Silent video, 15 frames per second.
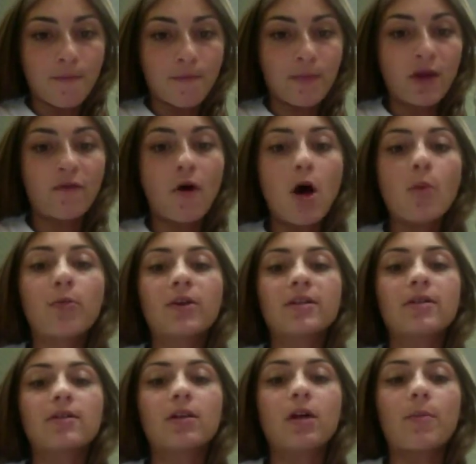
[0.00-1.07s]
If all
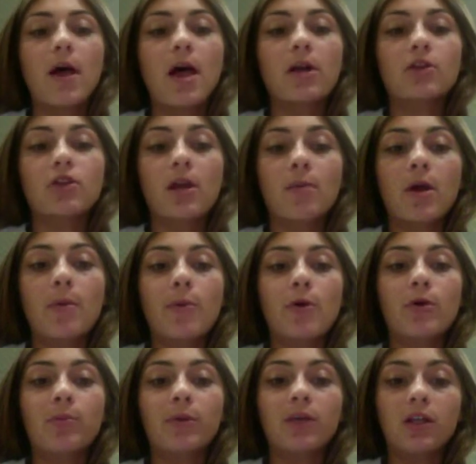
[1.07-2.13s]
prisons are abolished like my
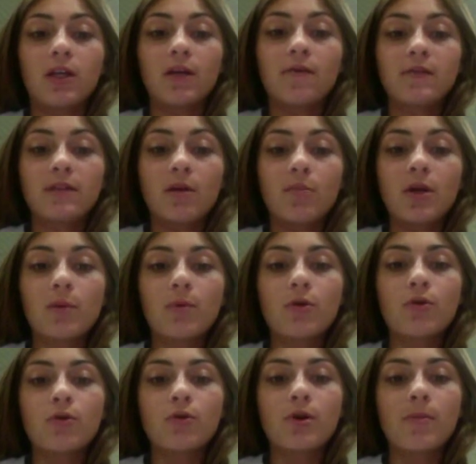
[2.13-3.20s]
opponent believes, then people
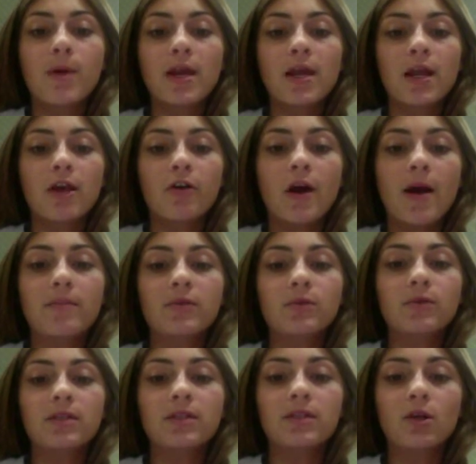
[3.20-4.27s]
who commit hate crimes
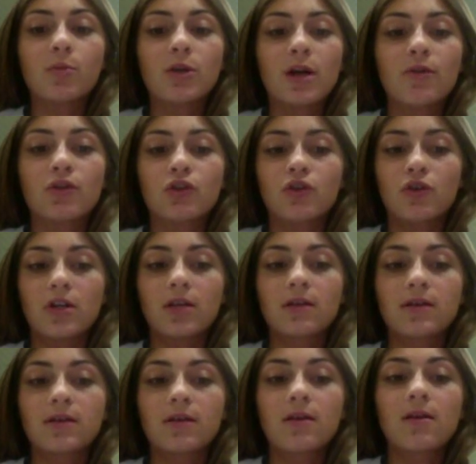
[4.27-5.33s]
will still be on the
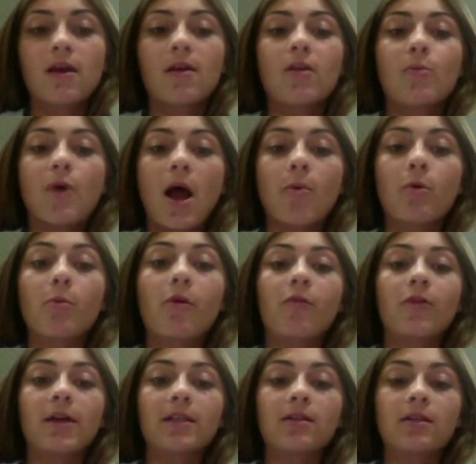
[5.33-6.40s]
streets, and the problem of
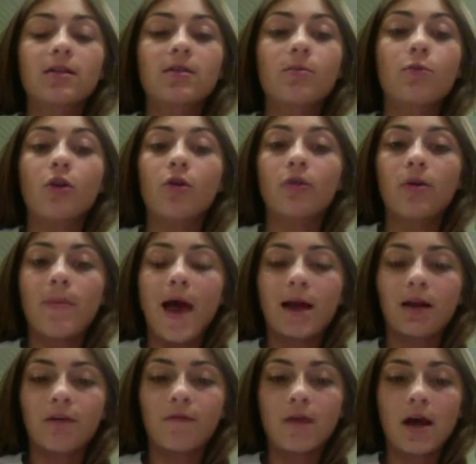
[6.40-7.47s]
racism will only
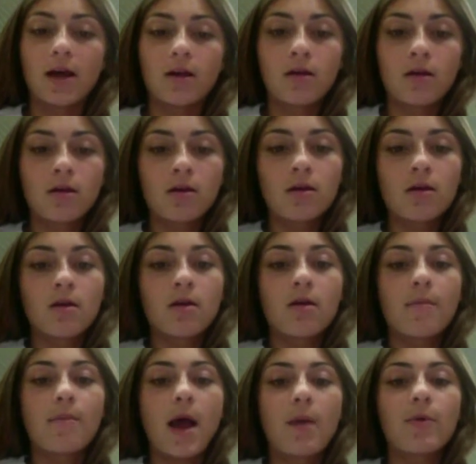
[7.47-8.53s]
magnify.
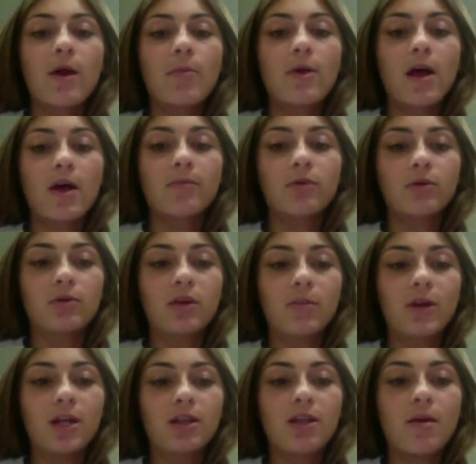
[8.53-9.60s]
My plan will help to
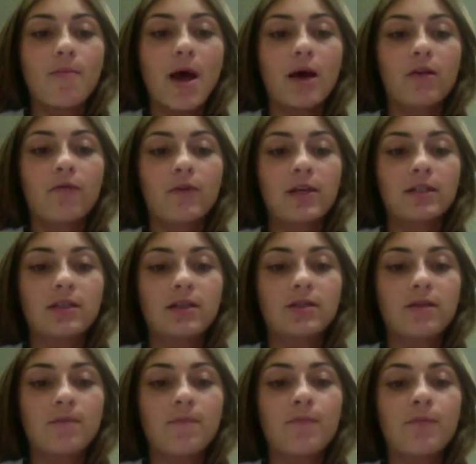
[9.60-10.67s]
eliminate the amount of
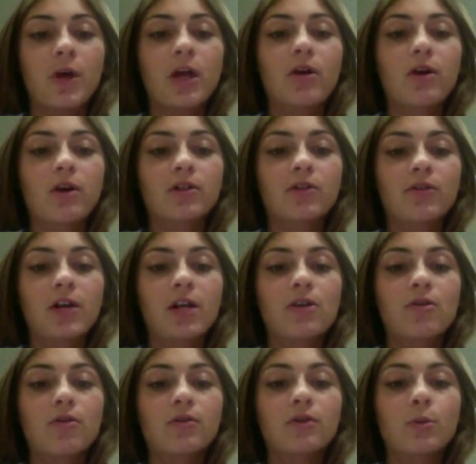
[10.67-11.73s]
racism by incarcerating
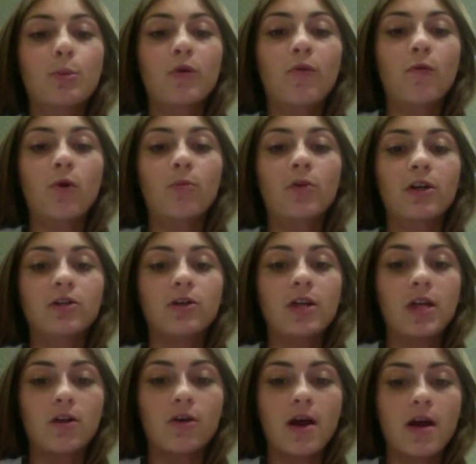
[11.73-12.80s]
those who perform racial
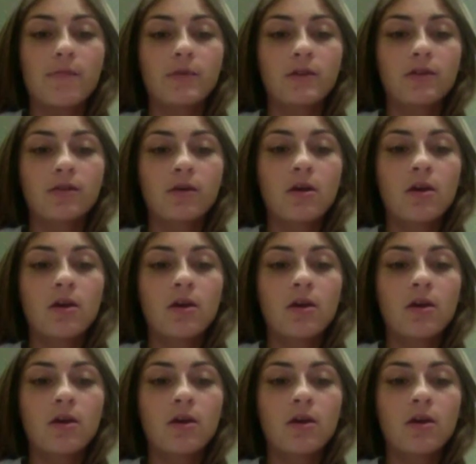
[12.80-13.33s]
hate crimes.